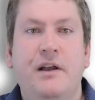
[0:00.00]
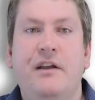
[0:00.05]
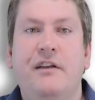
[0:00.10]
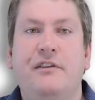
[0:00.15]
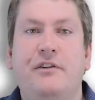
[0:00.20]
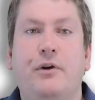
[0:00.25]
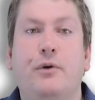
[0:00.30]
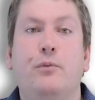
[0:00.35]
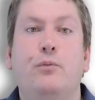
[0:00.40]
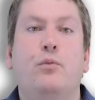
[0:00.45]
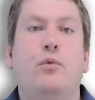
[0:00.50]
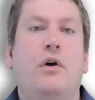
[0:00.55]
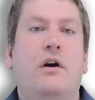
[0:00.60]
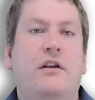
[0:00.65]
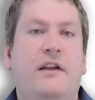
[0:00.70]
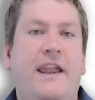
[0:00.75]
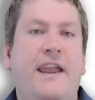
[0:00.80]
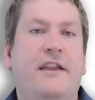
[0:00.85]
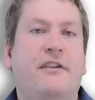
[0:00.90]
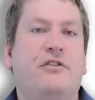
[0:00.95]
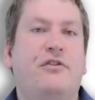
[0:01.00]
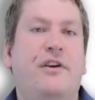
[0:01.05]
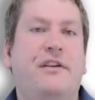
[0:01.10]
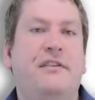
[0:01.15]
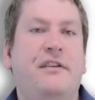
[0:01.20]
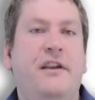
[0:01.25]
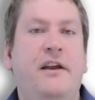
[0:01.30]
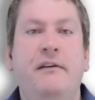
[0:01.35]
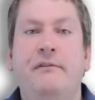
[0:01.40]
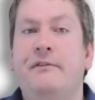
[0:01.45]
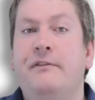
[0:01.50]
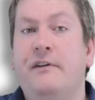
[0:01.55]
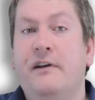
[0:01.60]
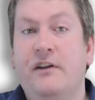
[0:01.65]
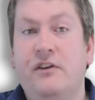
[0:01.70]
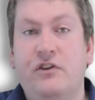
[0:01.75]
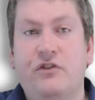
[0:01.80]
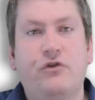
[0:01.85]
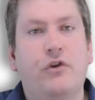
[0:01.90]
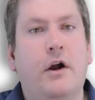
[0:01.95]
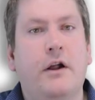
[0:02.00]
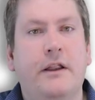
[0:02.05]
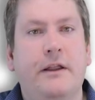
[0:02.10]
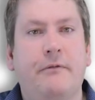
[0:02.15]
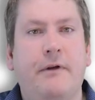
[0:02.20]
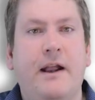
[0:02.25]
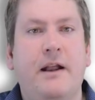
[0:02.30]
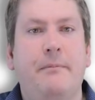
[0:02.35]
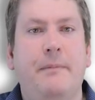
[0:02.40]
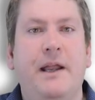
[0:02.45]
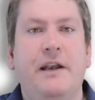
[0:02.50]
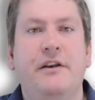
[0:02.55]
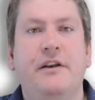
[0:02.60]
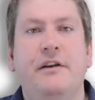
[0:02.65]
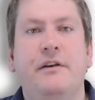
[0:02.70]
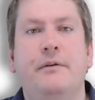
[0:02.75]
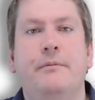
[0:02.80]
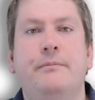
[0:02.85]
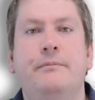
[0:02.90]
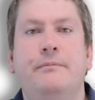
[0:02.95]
So can't stress enough, strongly recommended.